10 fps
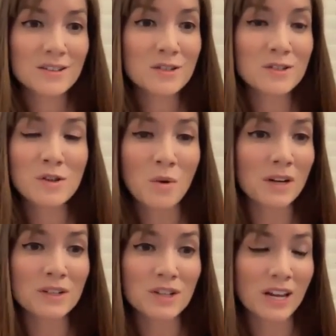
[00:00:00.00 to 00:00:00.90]
So
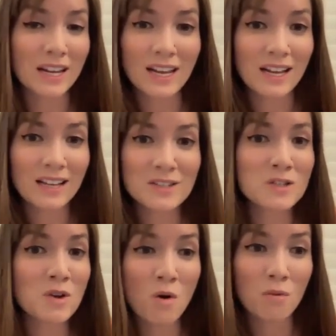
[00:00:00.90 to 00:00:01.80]
good, Jenny.
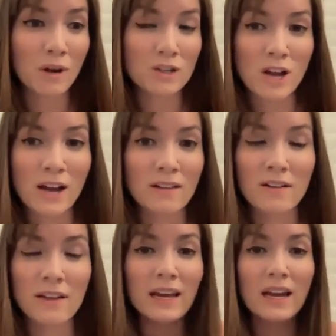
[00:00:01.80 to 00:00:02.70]
So rich. I love
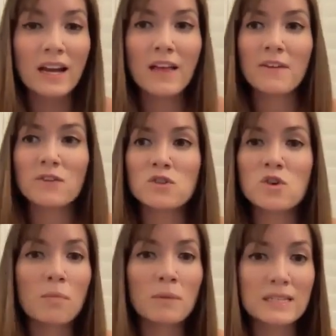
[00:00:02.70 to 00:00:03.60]
like
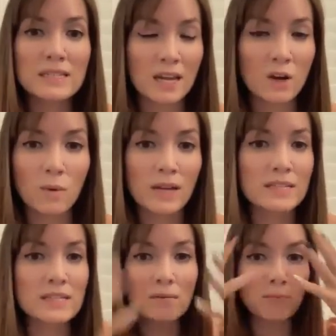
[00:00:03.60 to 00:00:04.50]
so many
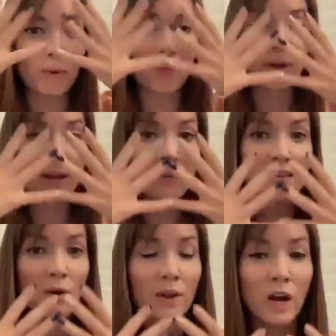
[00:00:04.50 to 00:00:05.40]
takeaways, simple things
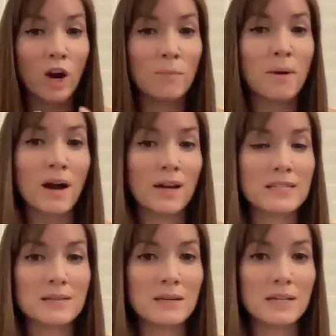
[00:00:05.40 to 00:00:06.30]
that like our
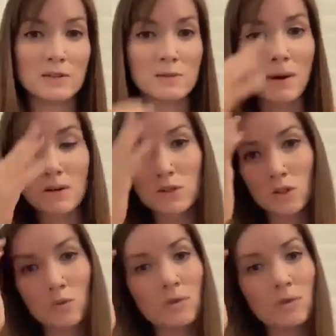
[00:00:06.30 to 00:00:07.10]
bodies immediately responded to.